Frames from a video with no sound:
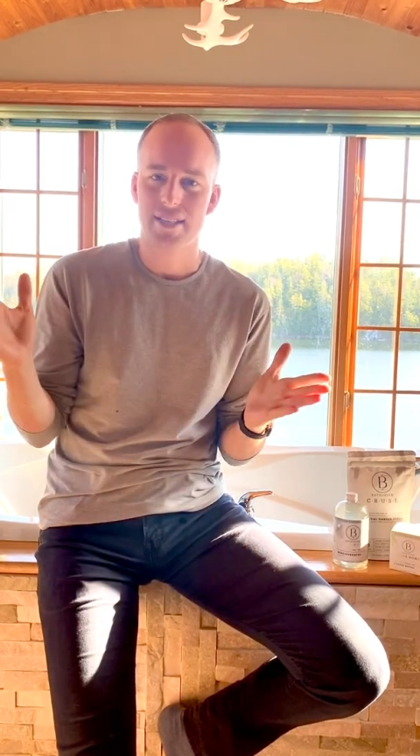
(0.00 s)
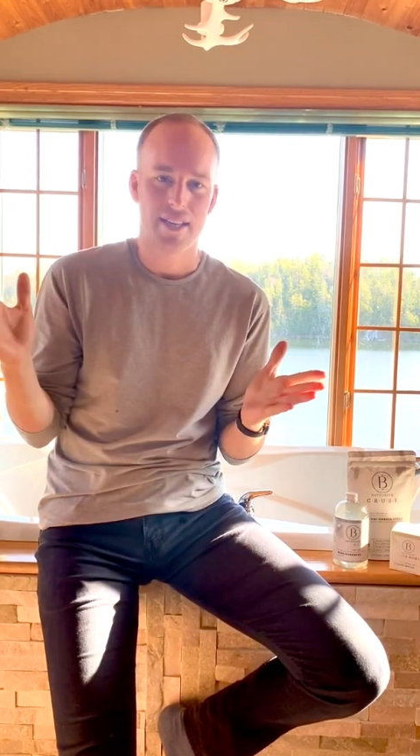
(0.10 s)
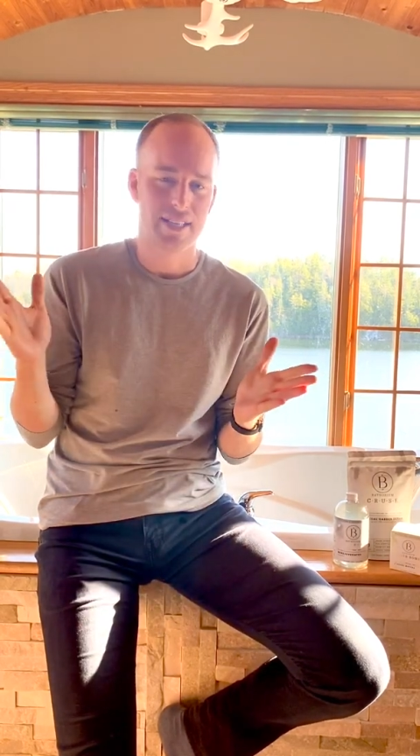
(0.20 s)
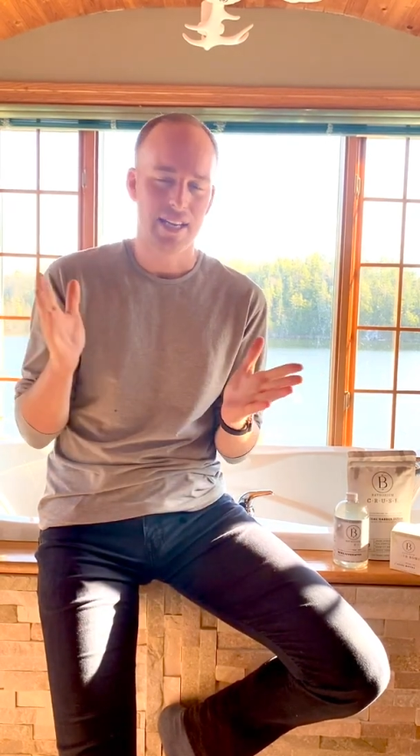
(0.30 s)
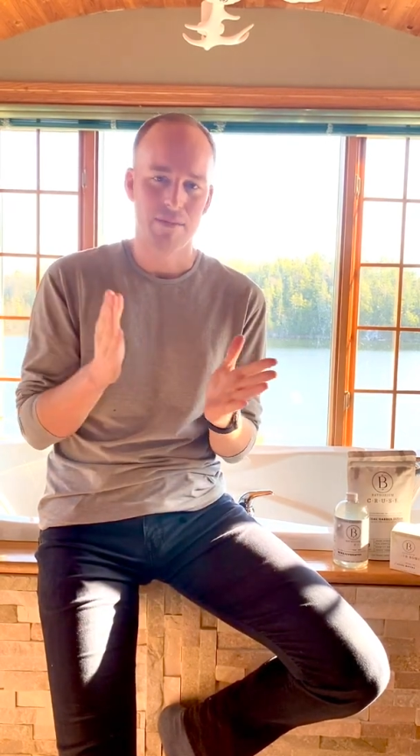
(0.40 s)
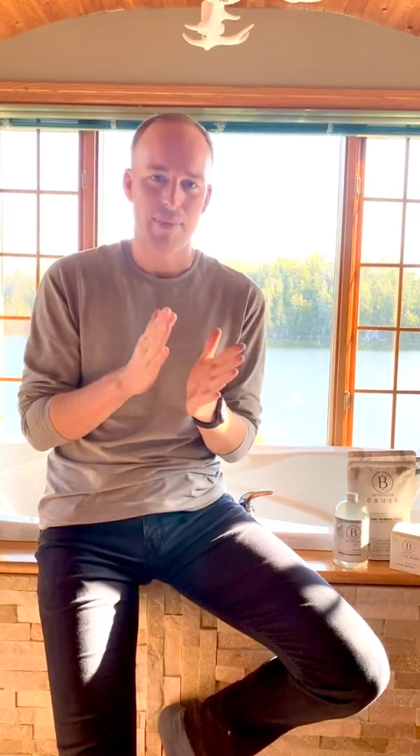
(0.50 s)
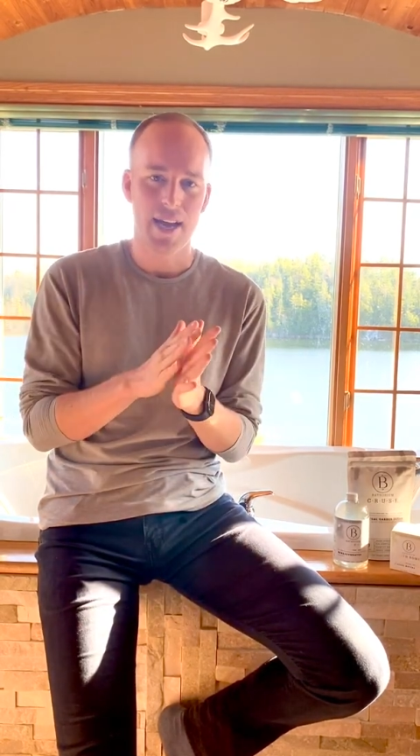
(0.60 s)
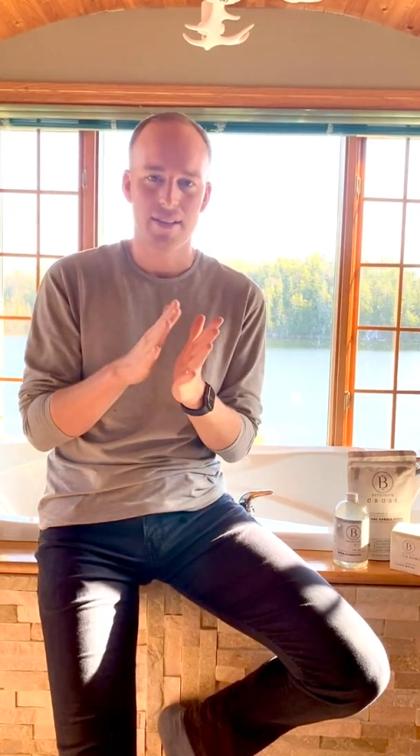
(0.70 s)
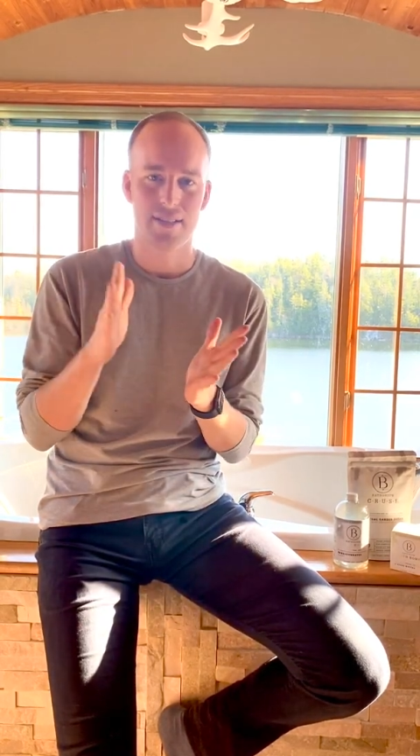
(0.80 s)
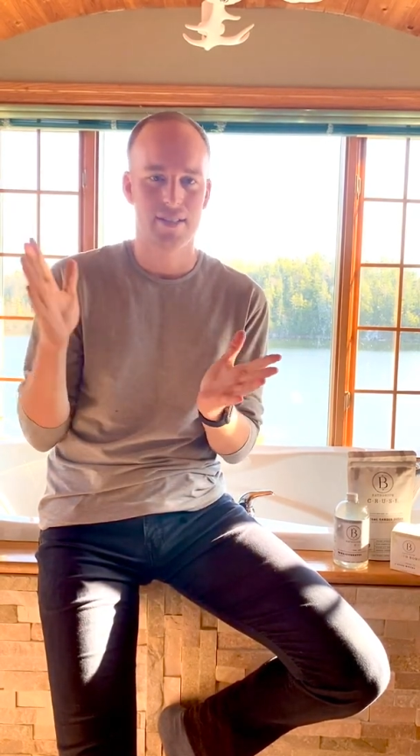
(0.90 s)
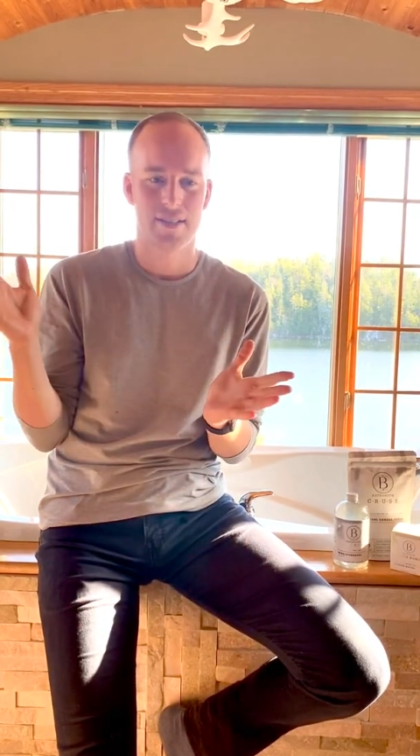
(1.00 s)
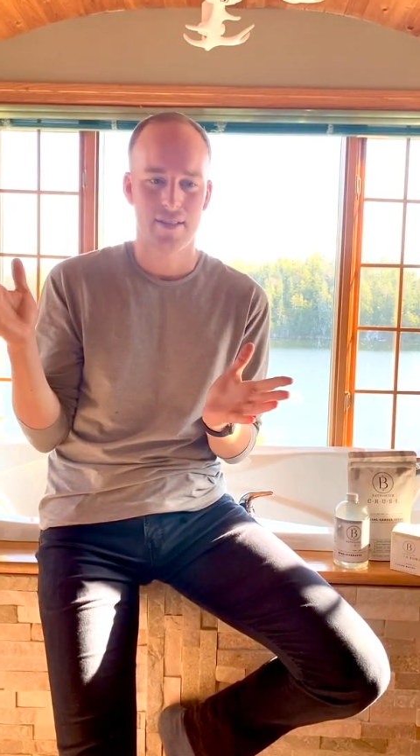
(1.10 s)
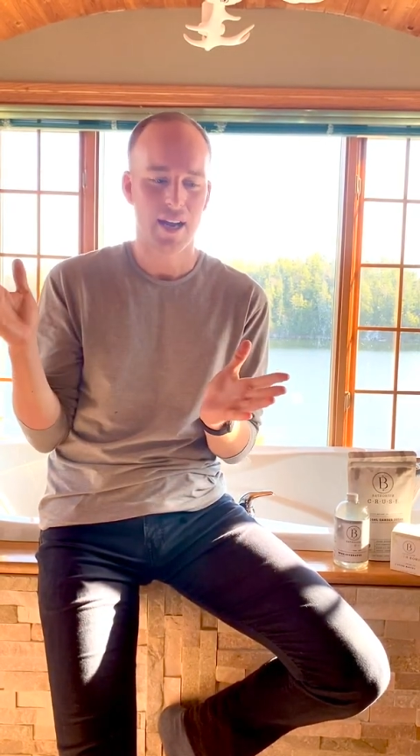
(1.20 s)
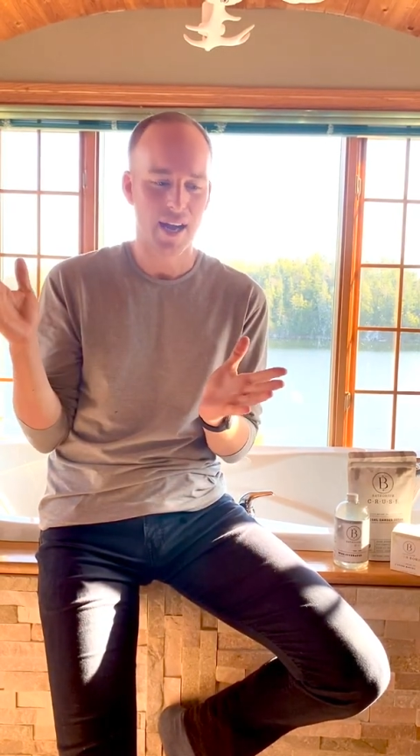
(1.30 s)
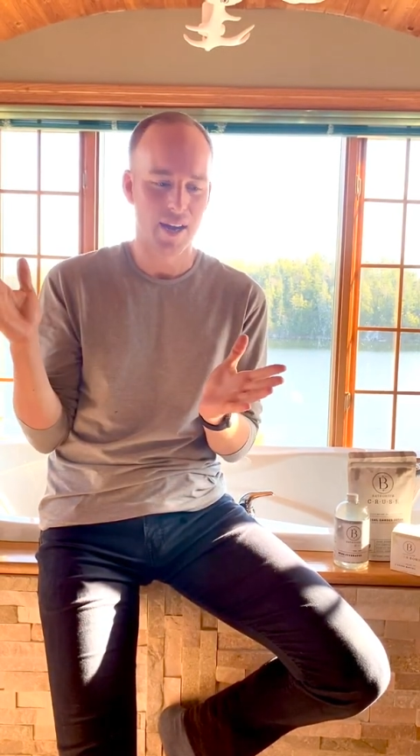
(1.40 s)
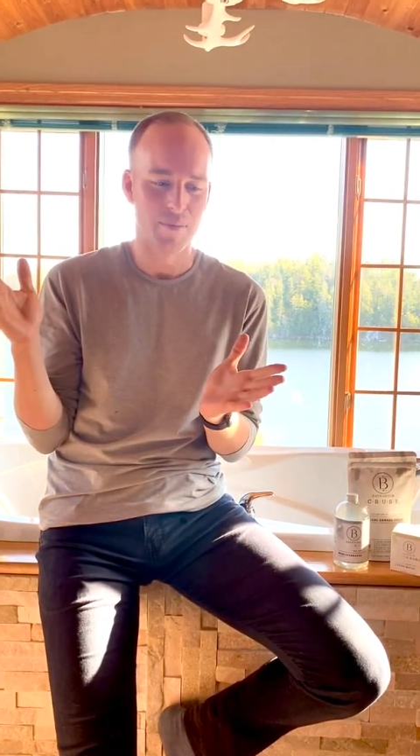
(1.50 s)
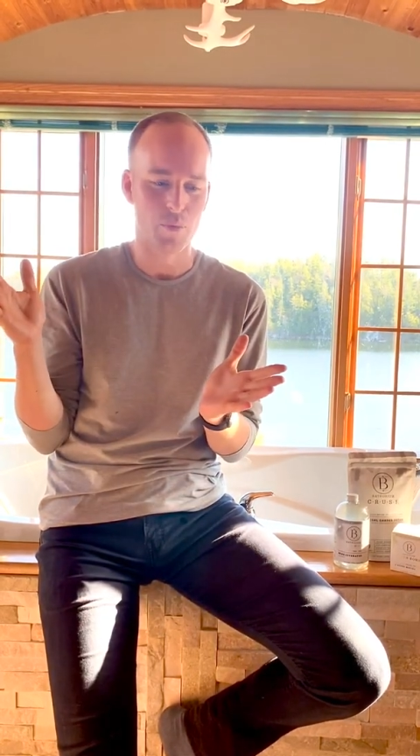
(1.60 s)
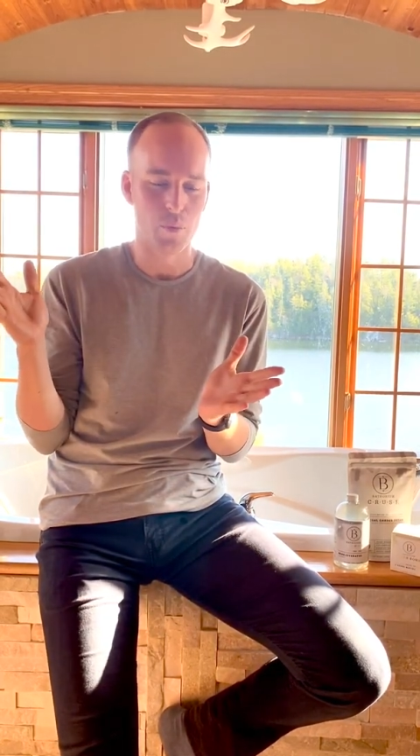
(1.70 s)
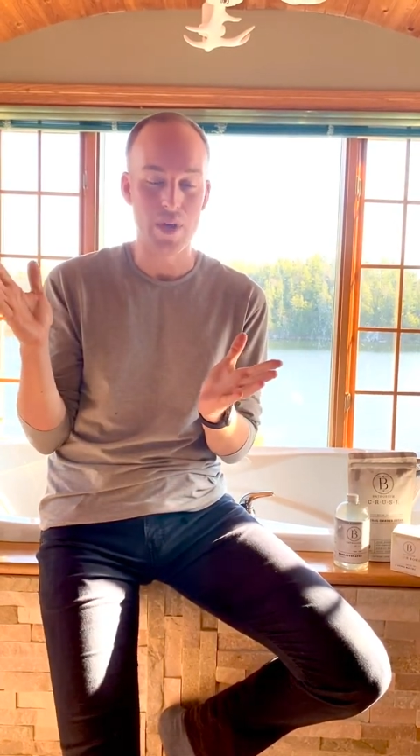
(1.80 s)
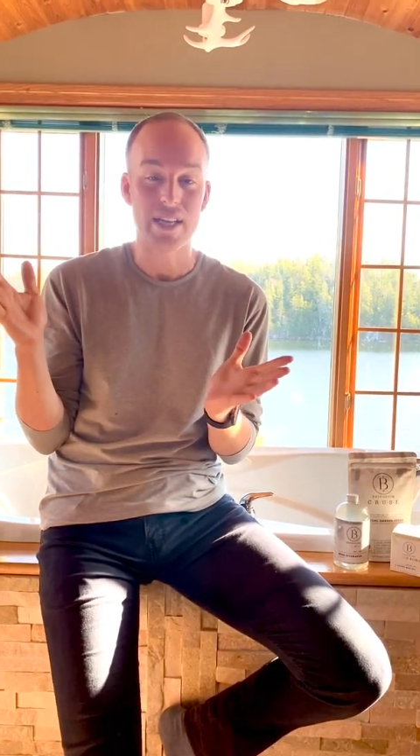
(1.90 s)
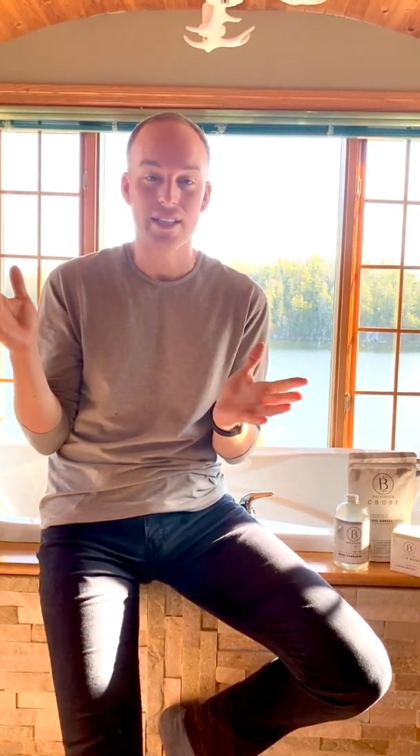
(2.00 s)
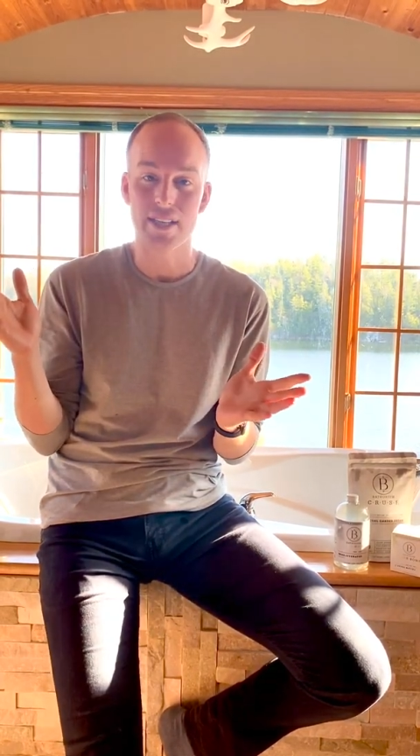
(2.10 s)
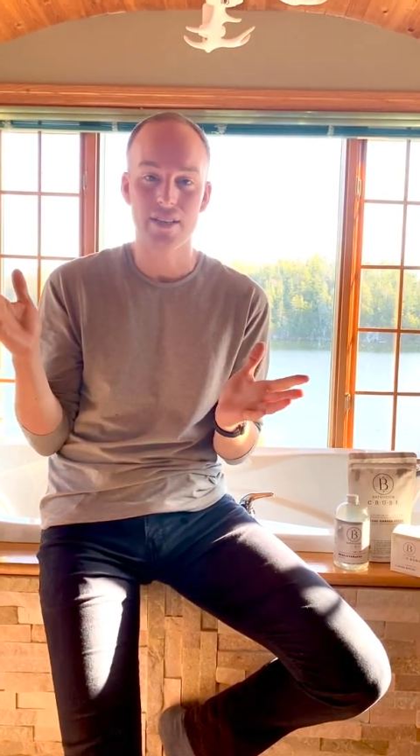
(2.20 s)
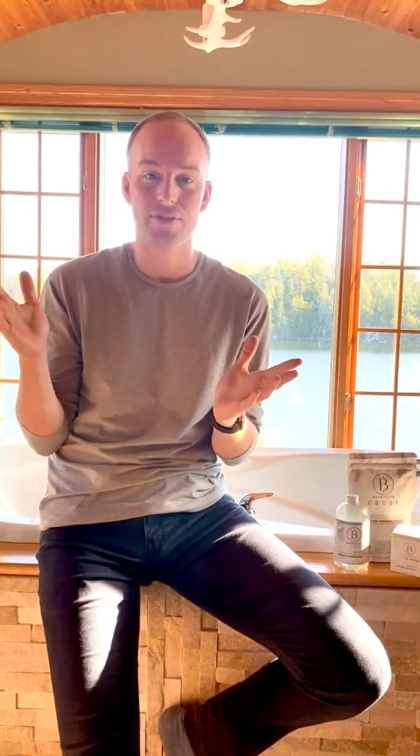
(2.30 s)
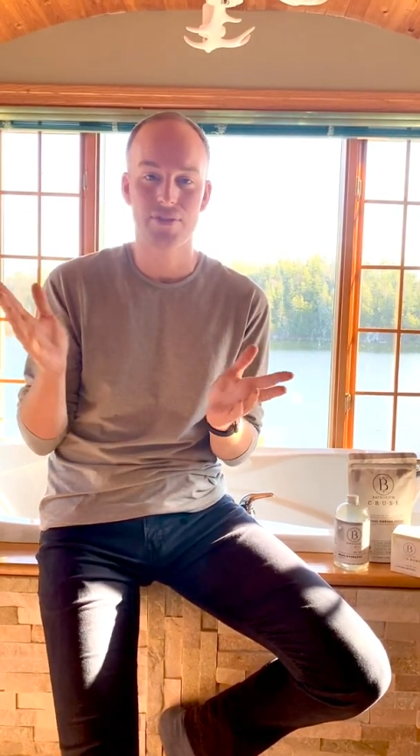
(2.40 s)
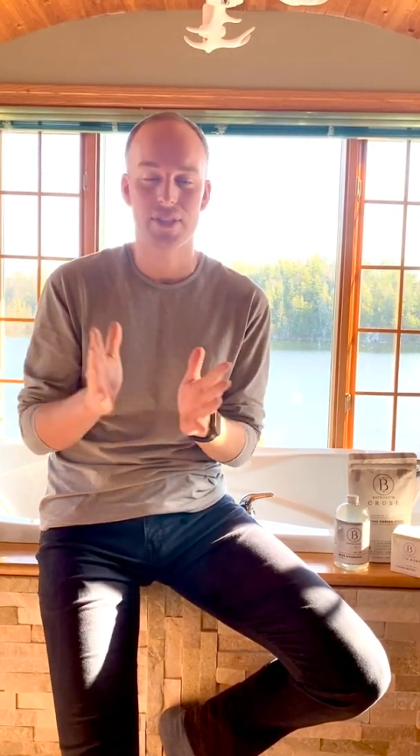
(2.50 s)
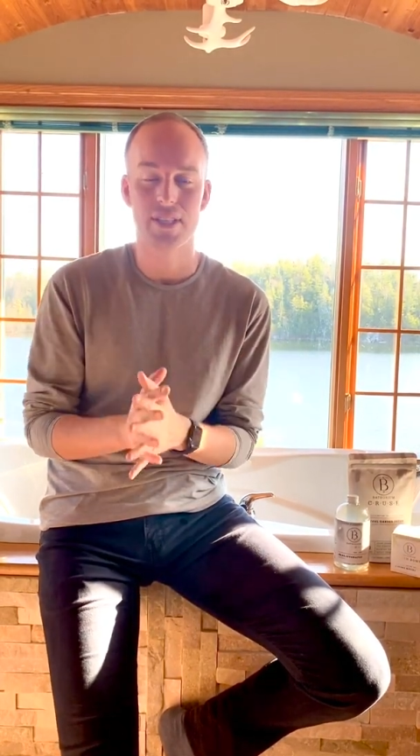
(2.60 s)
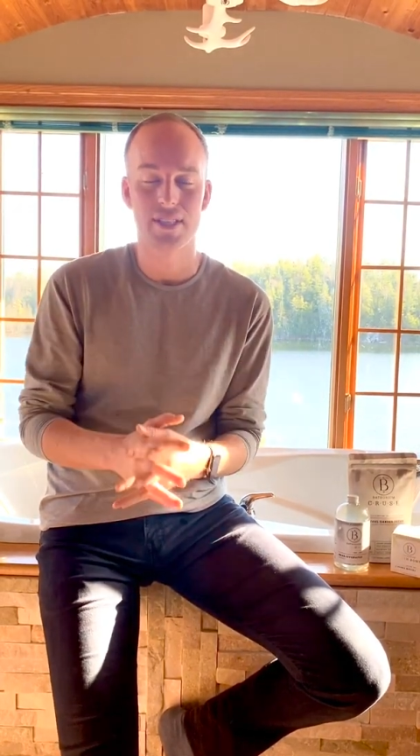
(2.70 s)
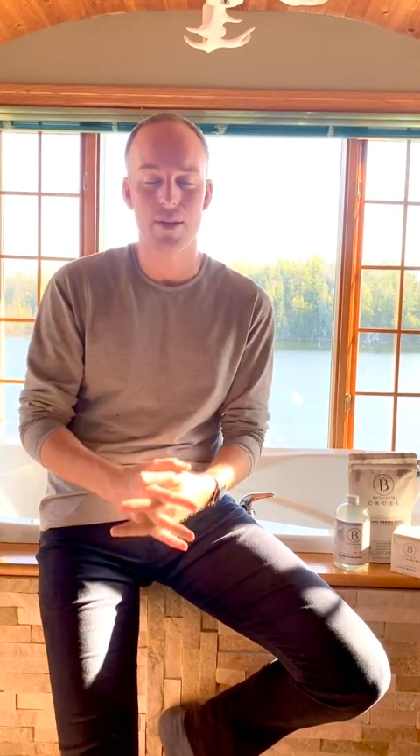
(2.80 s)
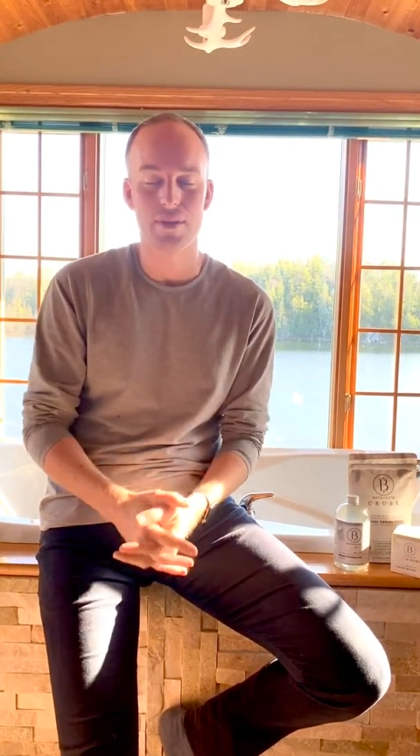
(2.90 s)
I'd taken baths weekly since I was a